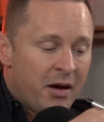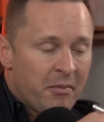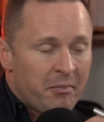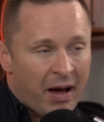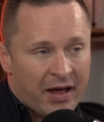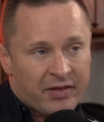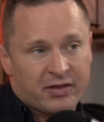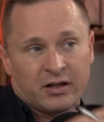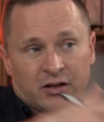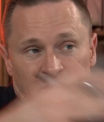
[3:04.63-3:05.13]

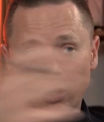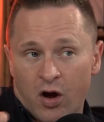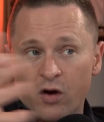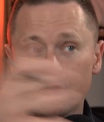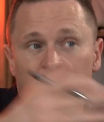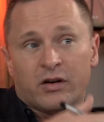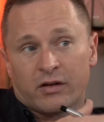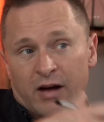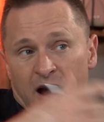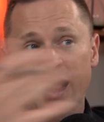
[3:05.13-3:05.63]
But the
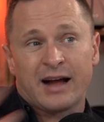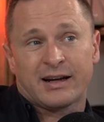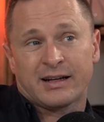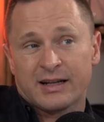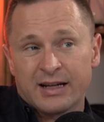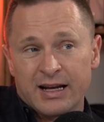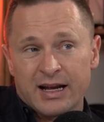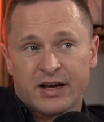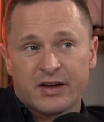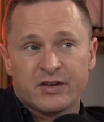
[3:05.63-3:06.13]
longer out
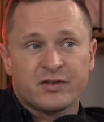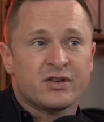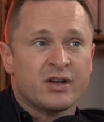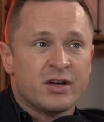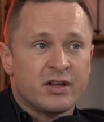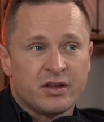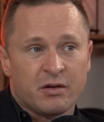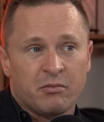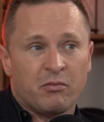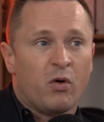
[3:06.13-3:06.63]
it is,
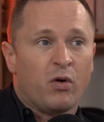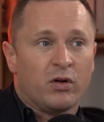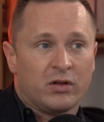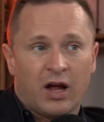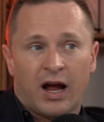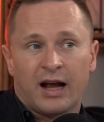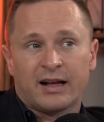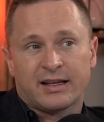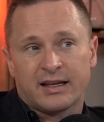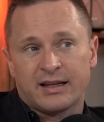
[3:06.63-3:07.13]
the more
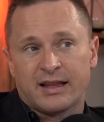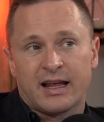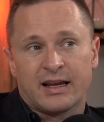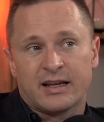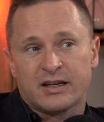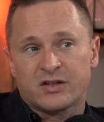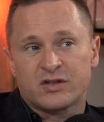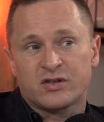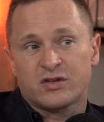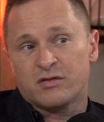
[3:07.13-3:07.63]
likely that
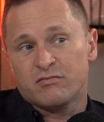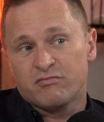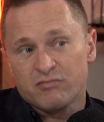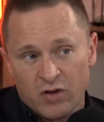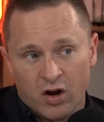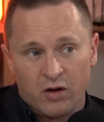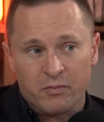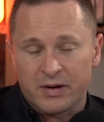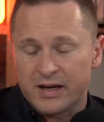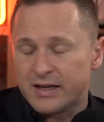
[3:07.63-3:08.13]
is to
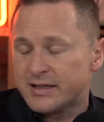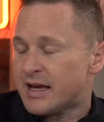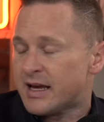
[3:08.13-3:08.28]
not be as